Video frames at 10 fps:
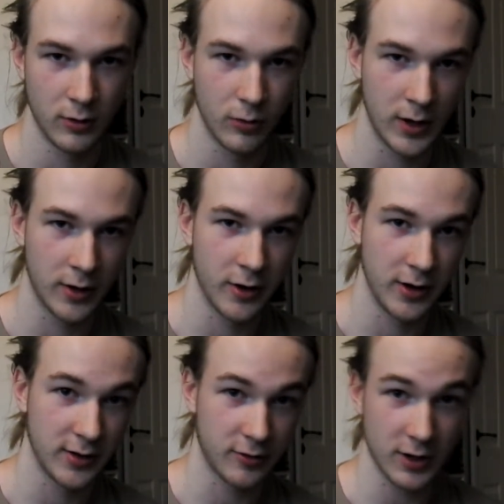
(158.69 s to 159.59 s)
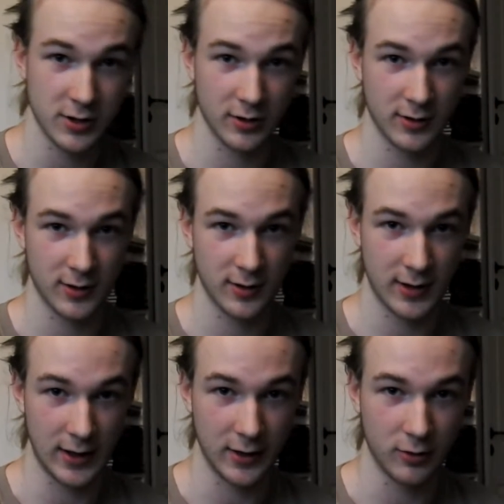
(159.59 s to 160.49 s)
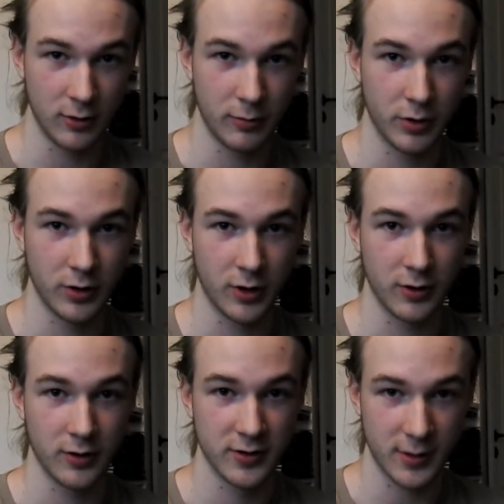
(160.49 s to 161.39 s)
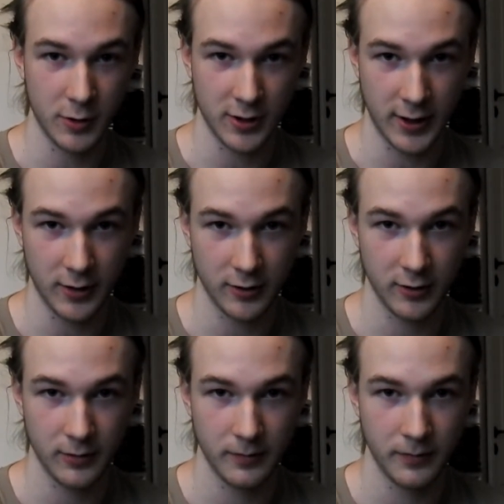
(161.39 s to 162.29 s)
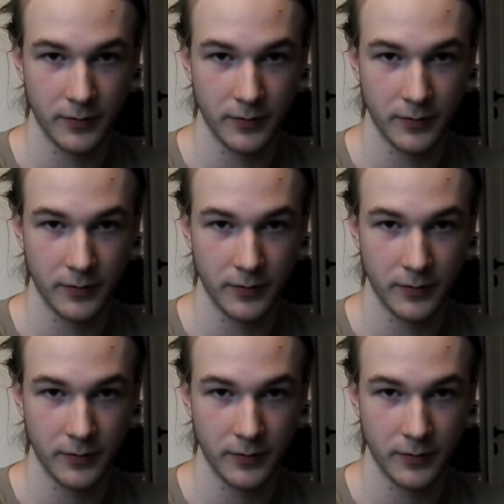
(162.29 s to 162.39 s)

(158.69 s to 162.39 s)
when the instructions tell you to put on summer tires.